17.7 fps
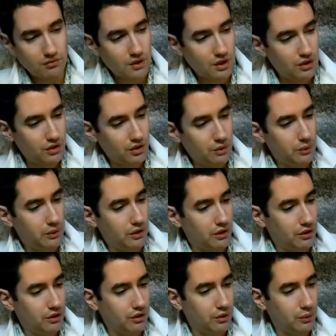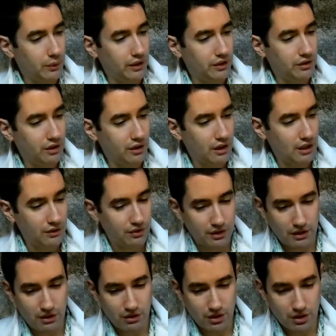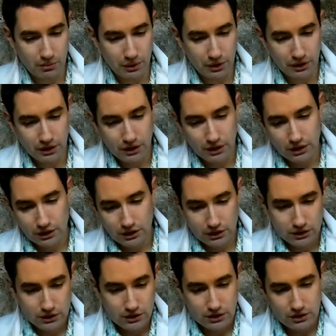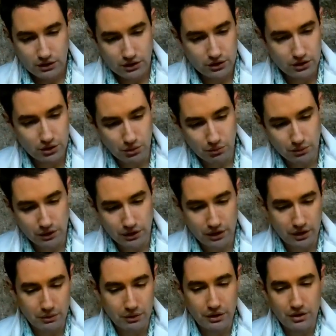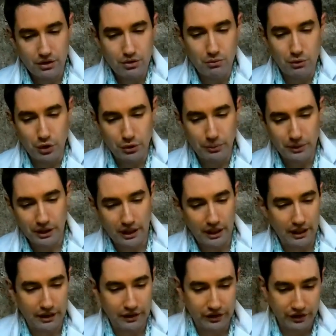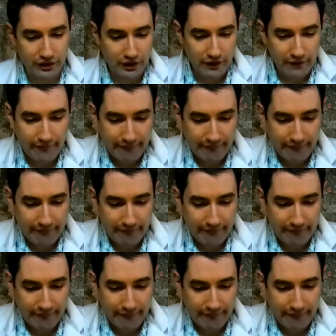I say, well, aren't you wasting half the cucumber? Nope, because I'm going to do multiple cuts.